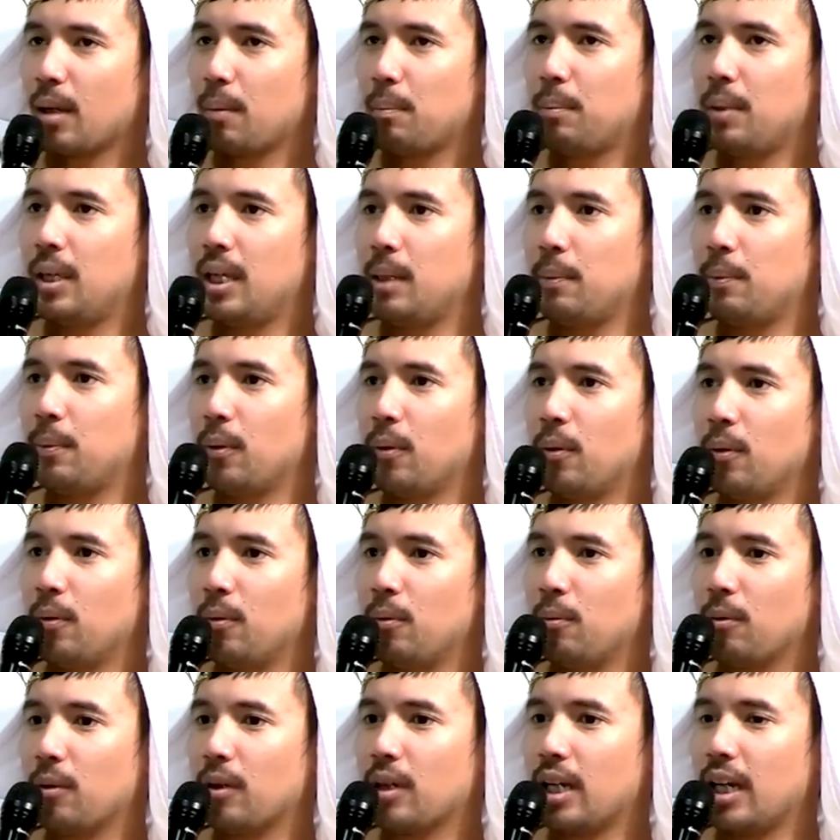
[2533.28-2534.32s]
people
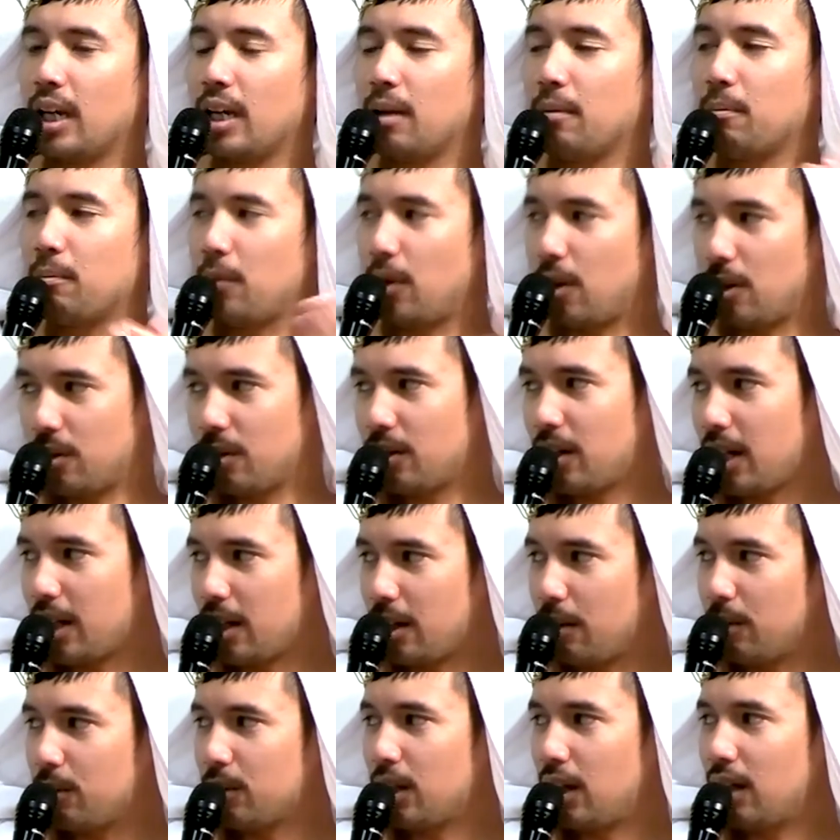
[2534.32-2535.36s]
were getting murdered at the
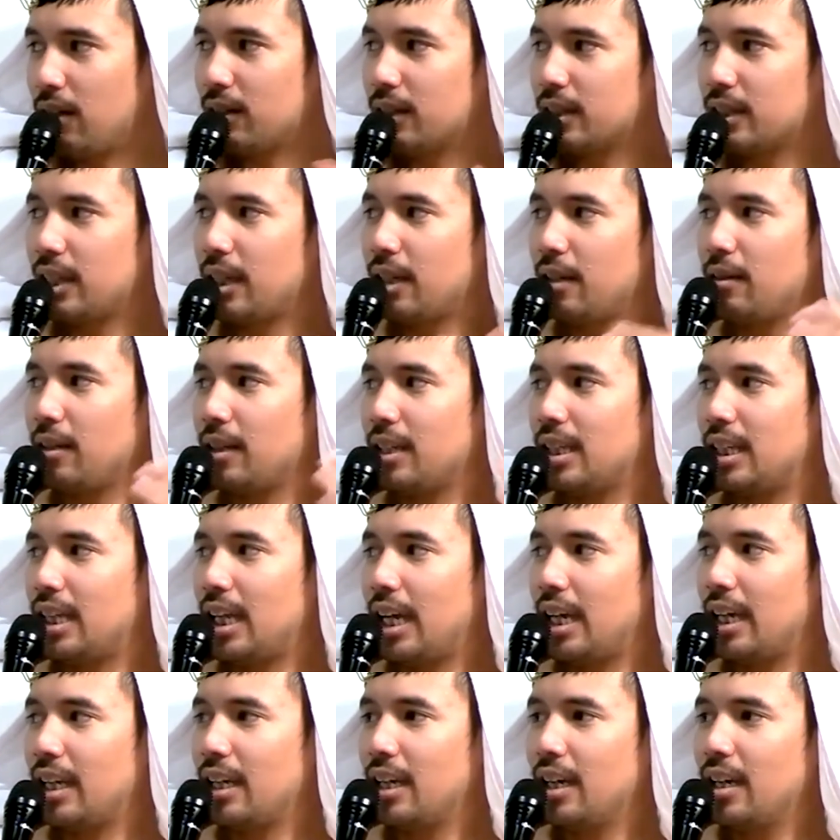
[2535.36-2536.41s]
hotel because they would
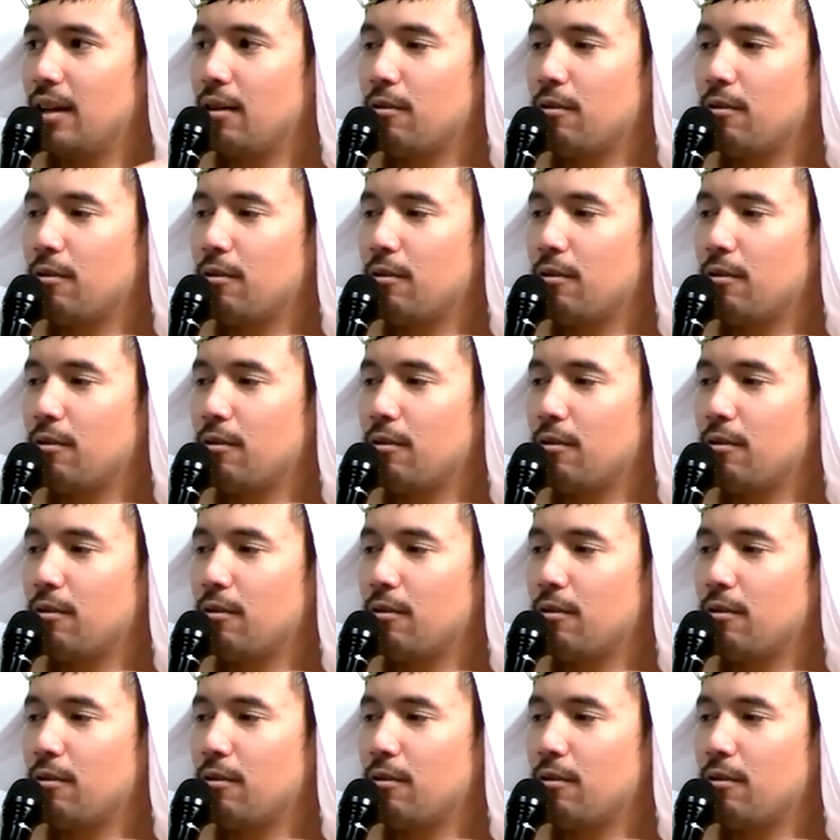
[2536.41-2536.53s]
like